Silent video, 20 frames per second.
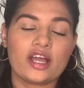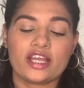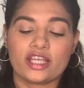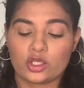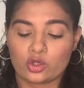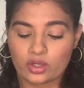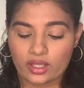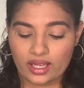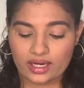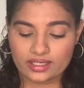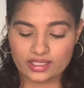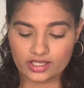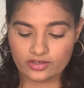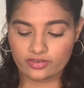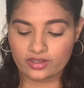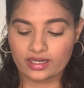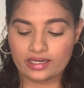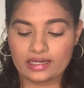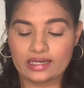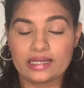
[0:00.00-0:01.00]
you can
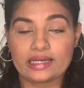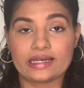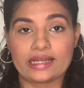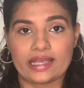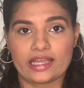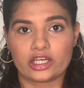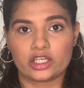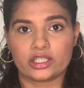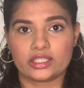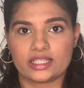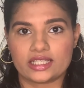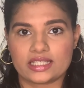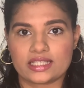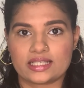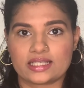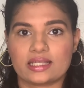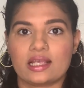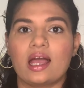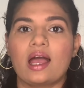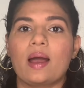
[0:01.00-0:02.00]
definitely layer
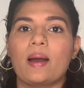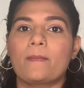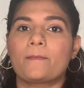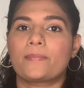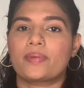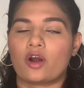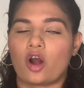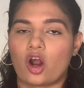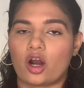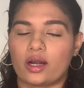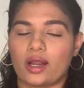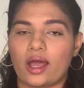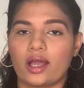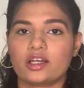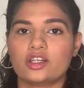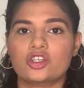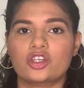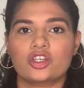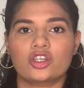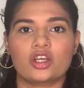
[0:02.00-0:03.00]
this
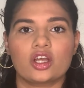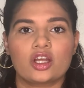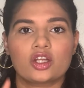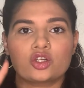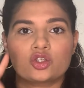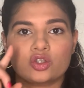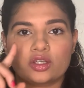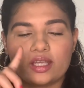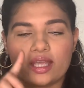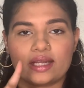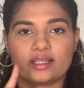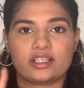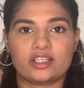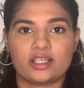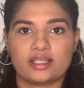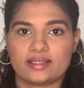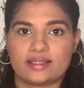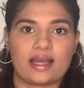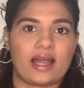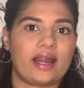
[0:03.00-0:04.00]
product to get the
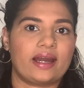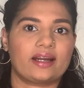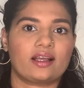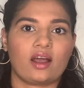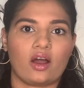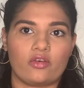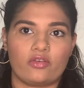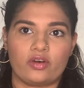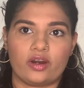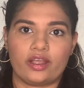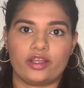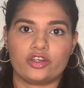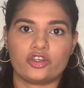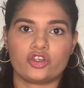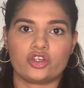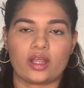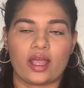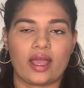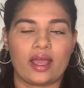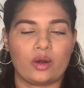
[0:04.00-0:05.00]
desired
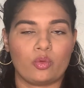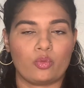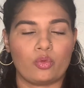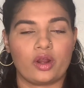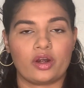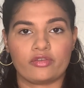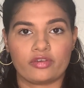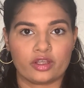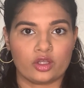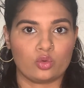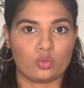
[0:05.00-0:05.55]
coverage and wherever you